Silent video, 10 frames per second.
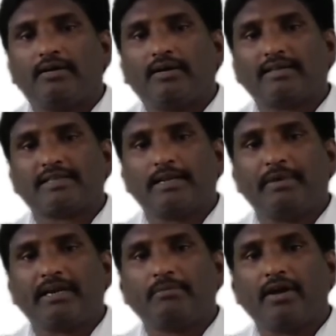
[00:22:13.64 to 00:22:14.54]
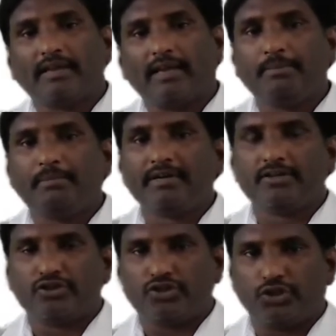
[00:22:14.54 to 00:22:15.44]
exclamatory mark
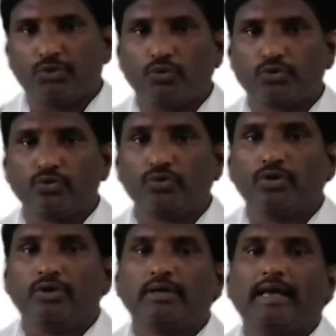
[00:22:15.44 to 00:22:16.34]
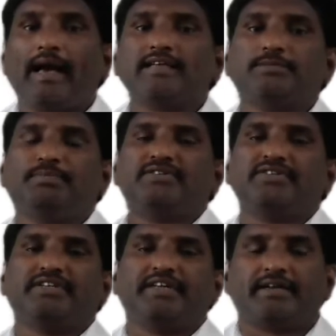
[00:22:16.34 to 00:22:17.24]
element TO2 as
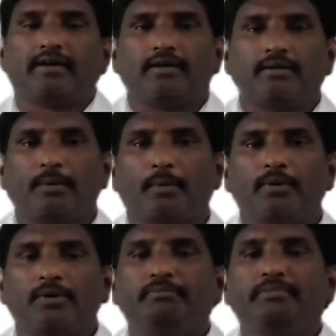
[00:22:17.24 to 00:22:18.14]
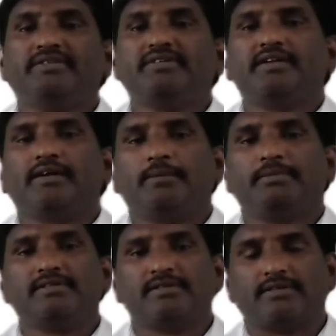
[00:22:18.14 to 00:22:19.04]
PC data. PC data
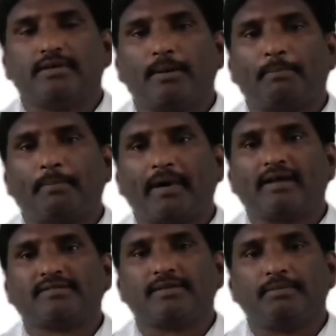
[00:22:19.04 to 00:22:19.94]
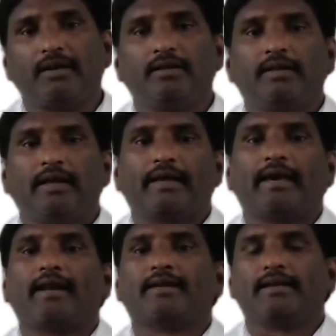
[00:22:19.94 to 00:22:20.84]
means parsable
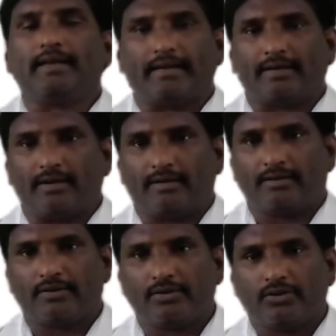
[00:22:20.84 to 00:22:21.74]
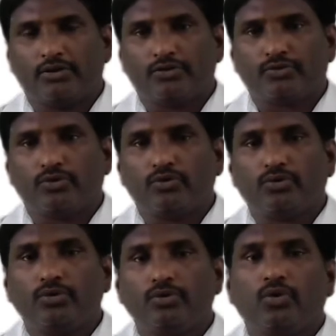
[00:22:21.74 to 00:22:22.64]
character data.
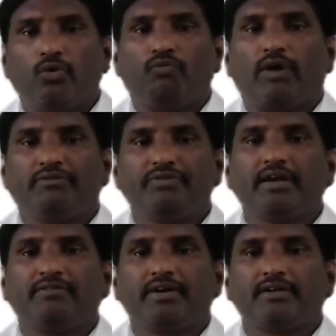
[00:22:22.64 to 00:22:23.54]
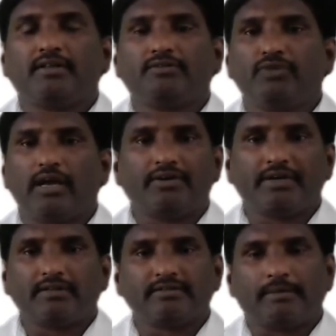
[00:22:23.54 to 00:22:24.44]
So while we have
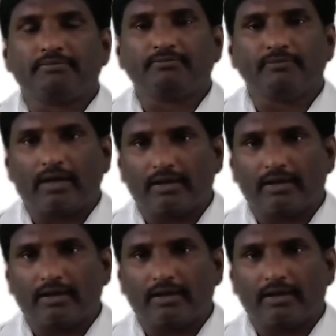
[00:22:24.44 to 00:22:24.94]
written some